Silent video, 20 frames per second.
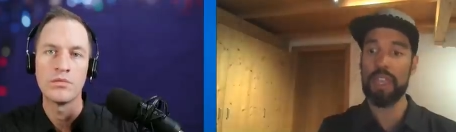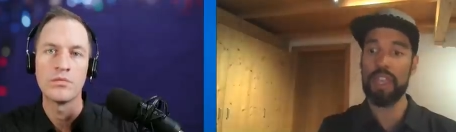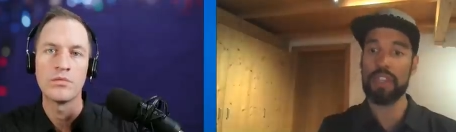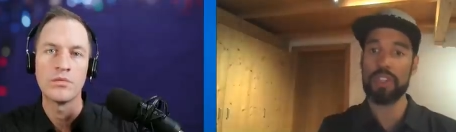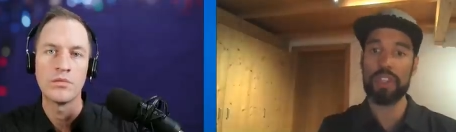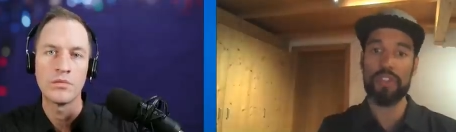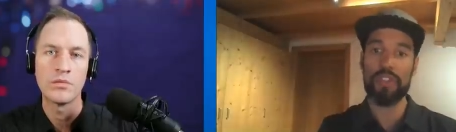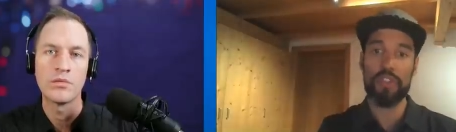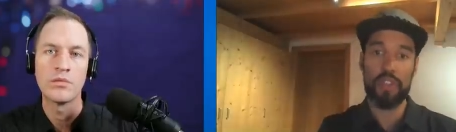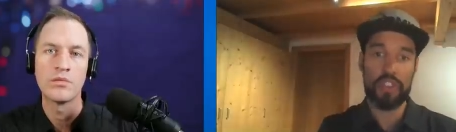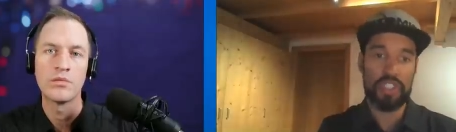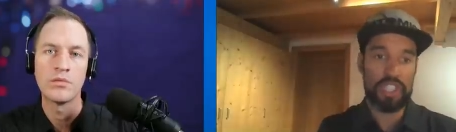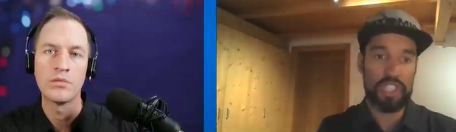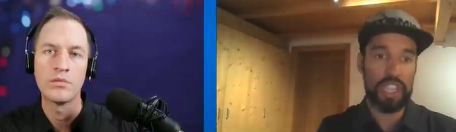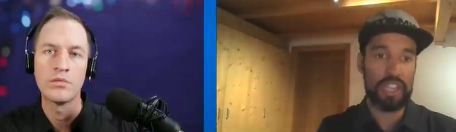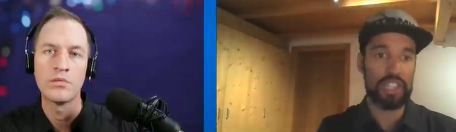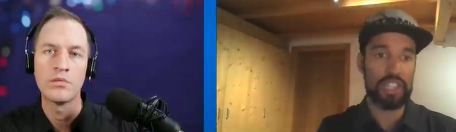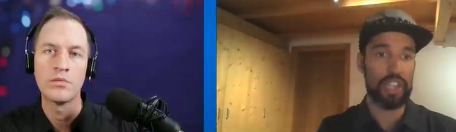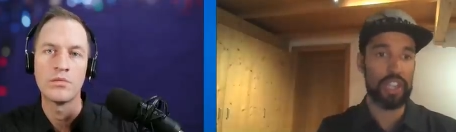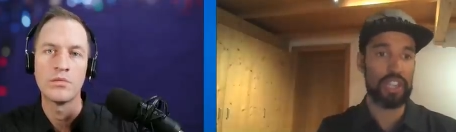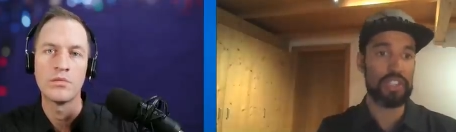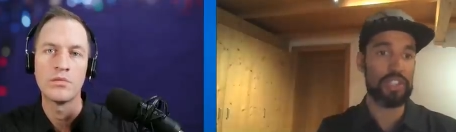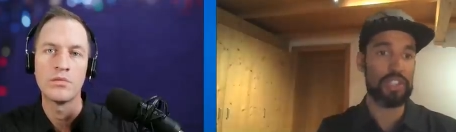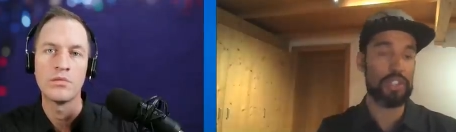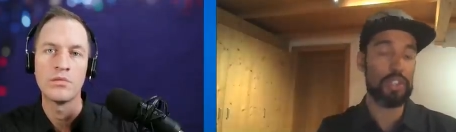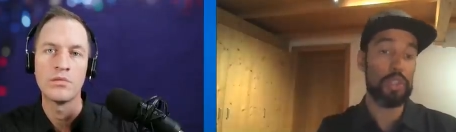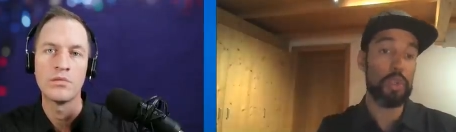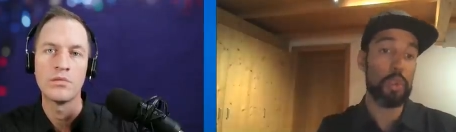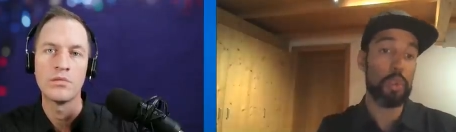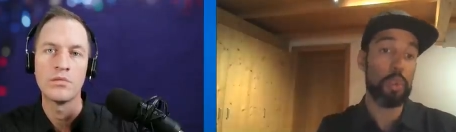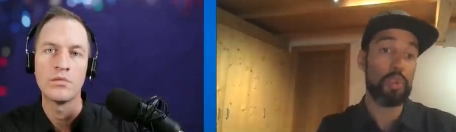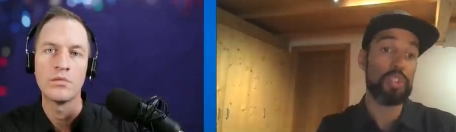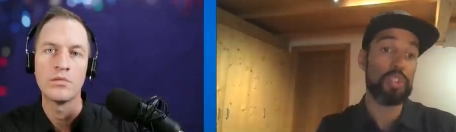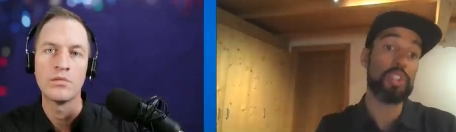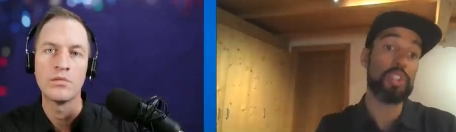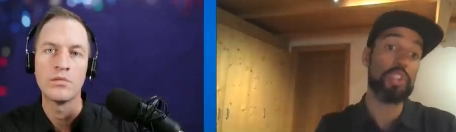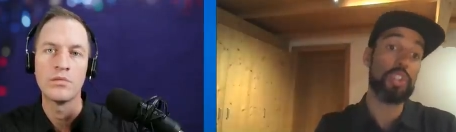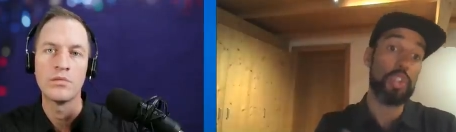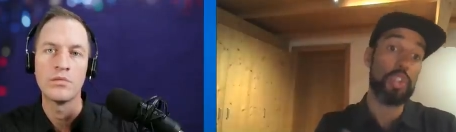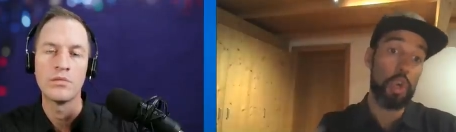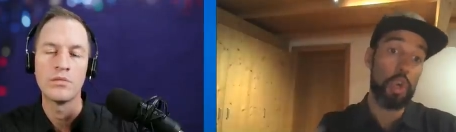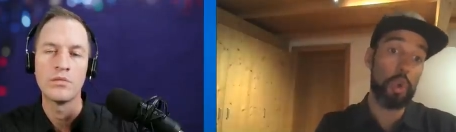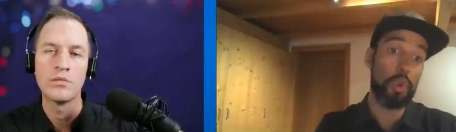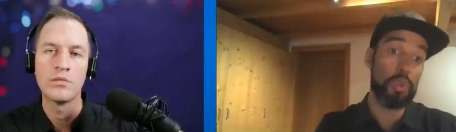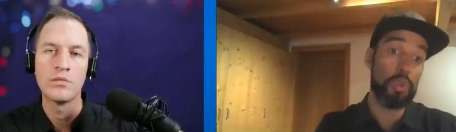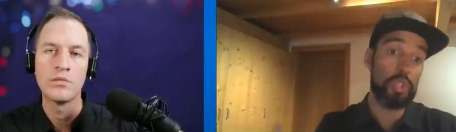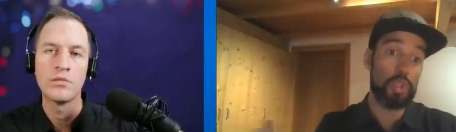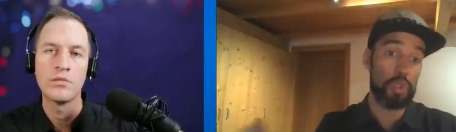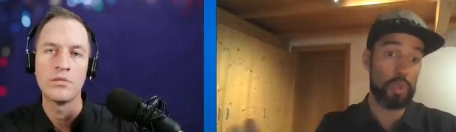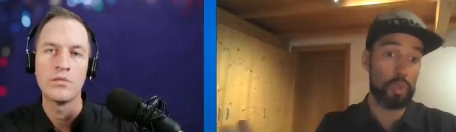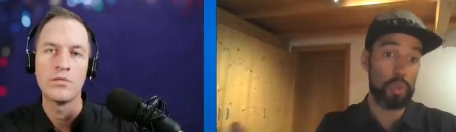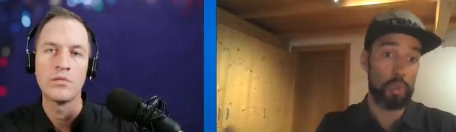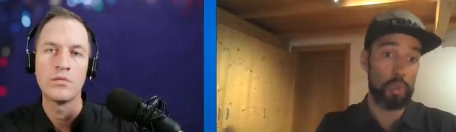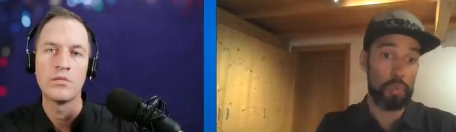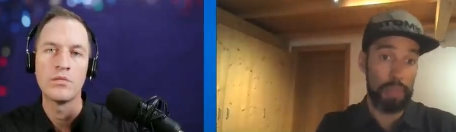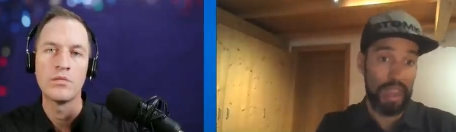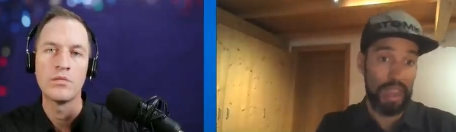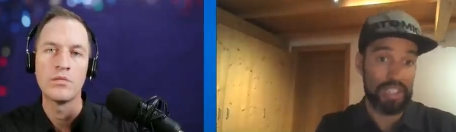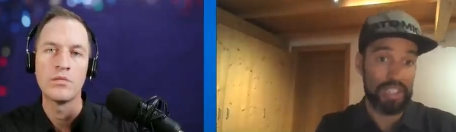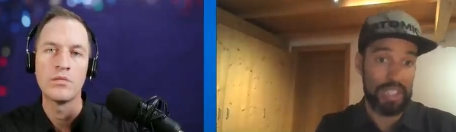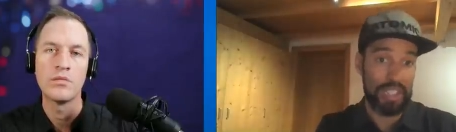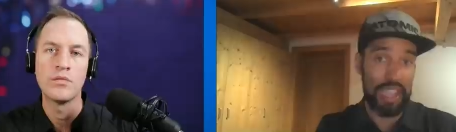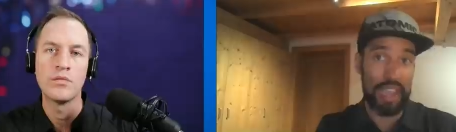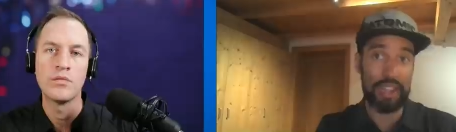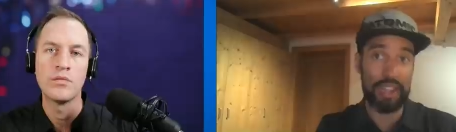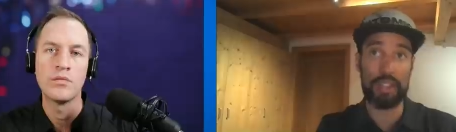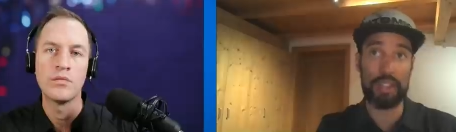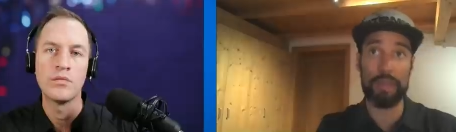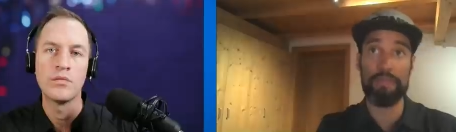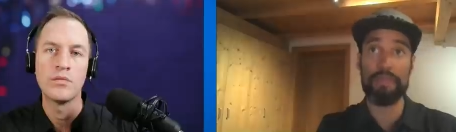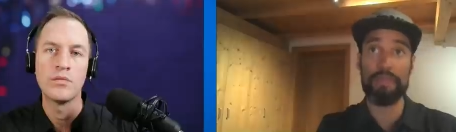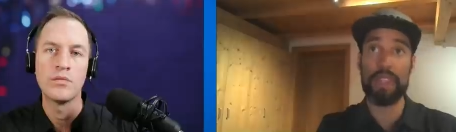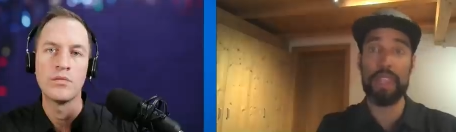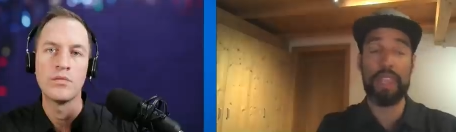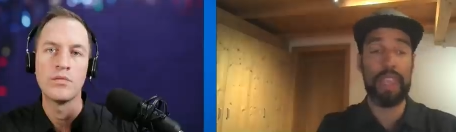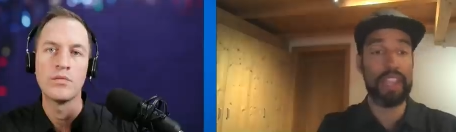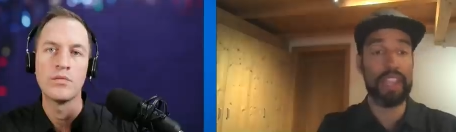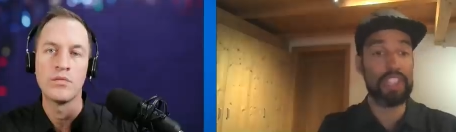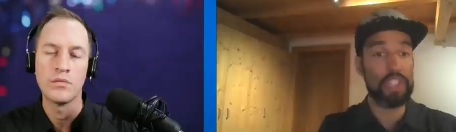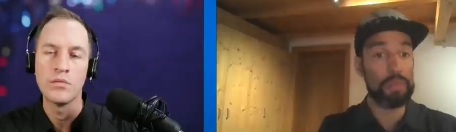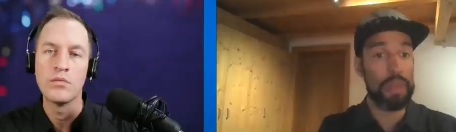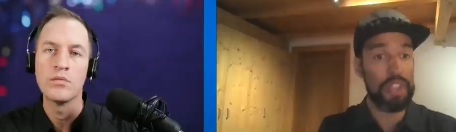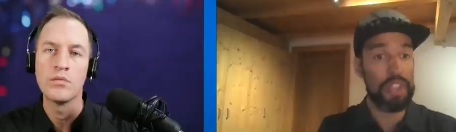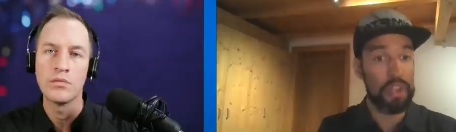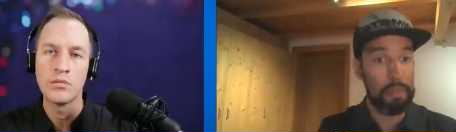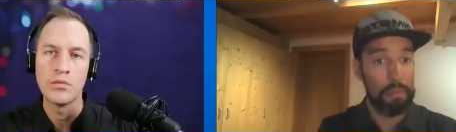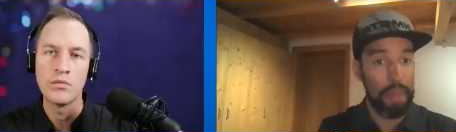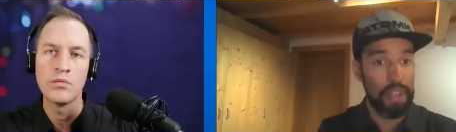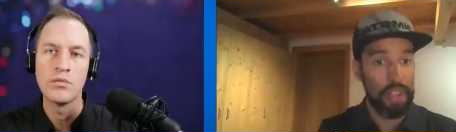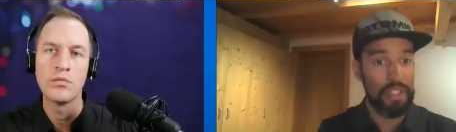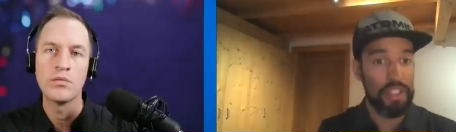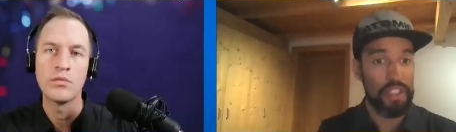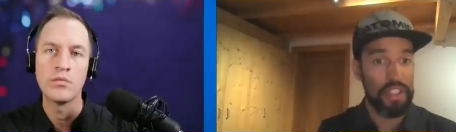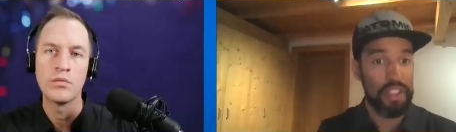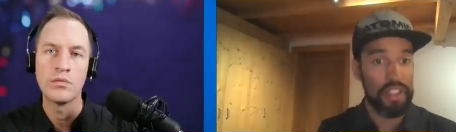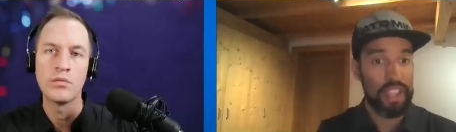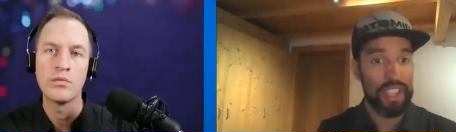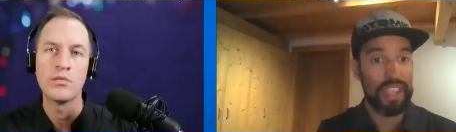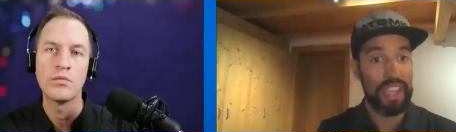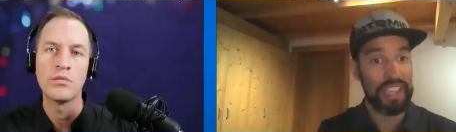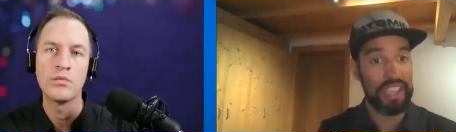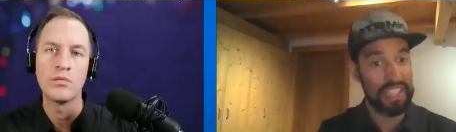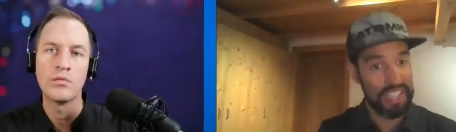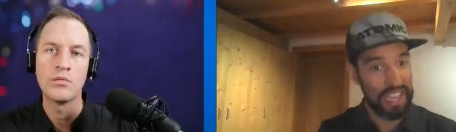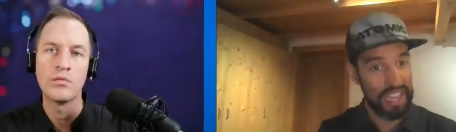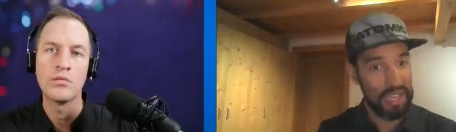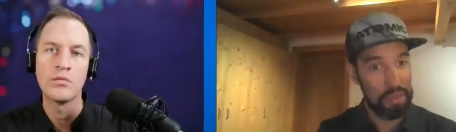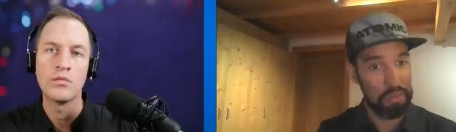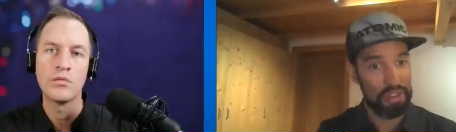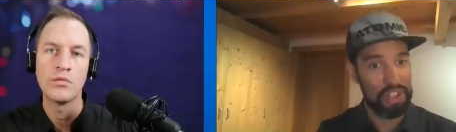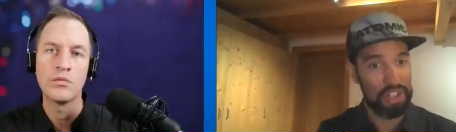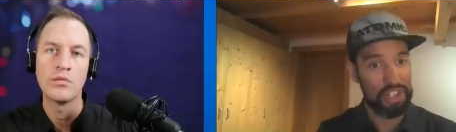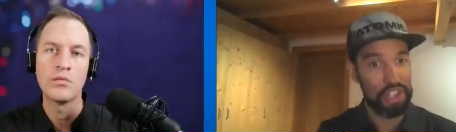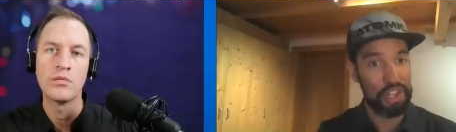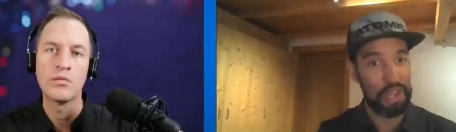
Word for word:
Speaker 1: And so the first thing I decided to do was to go back to Canada and spend a month, again in British